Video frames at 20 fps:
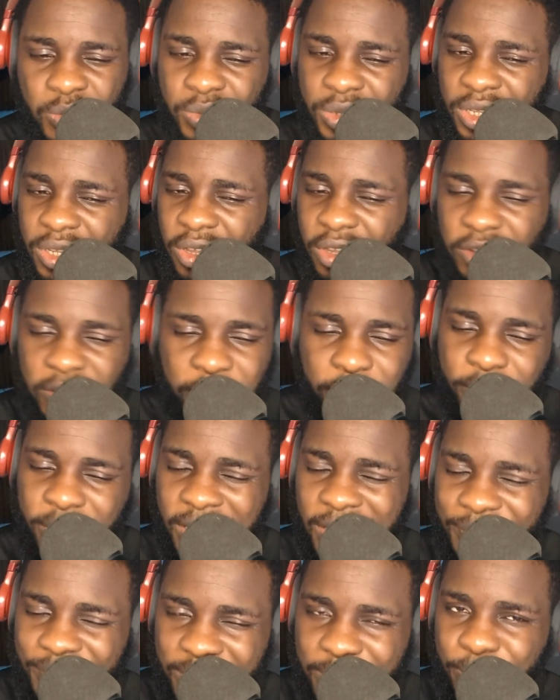be on your
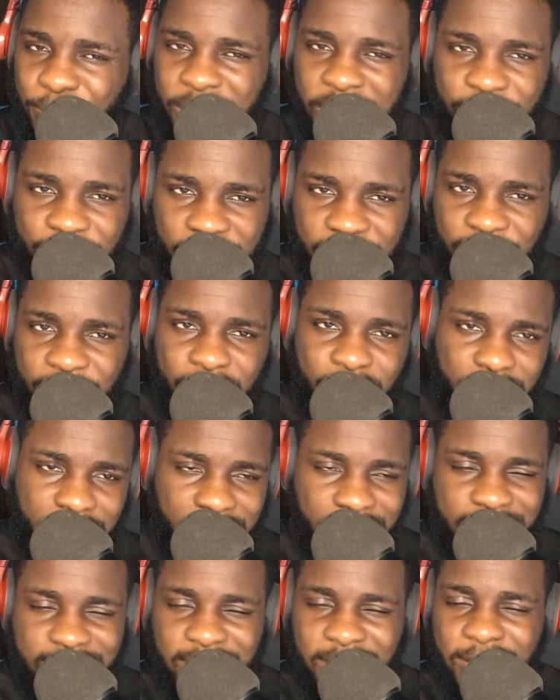private
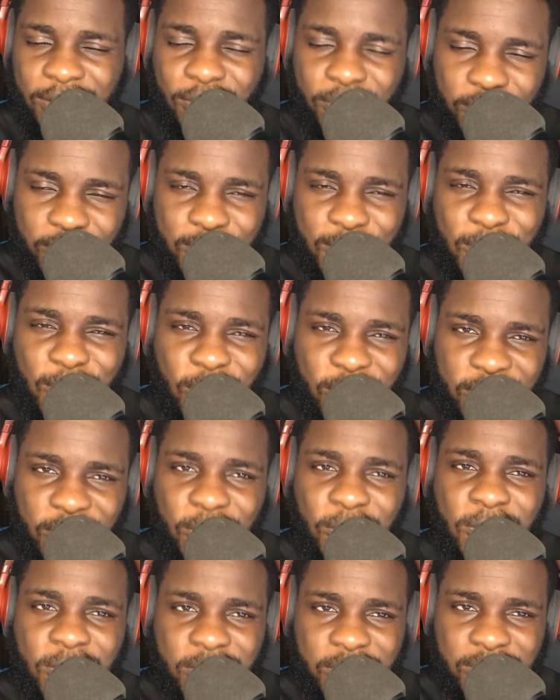folders, like all those
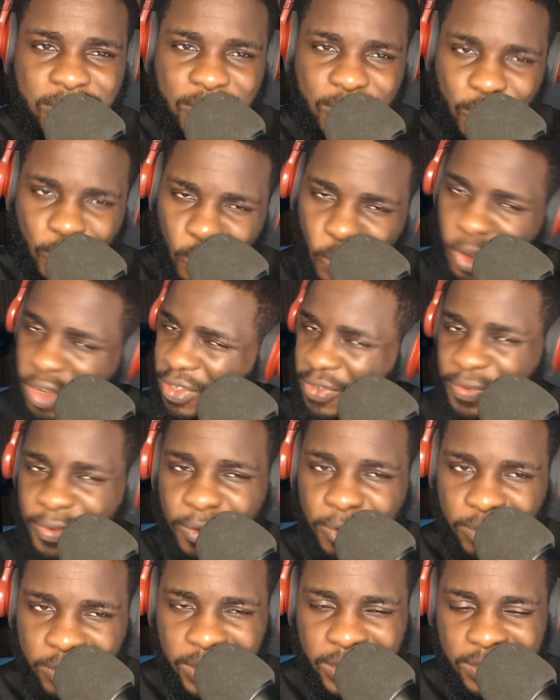locked
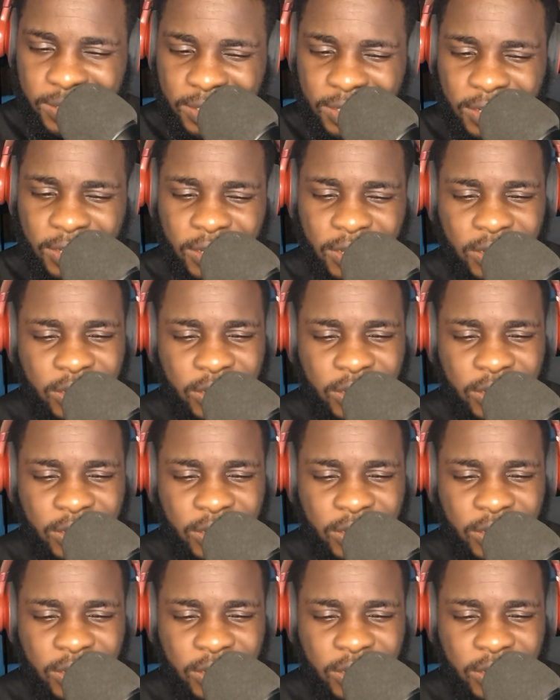folders.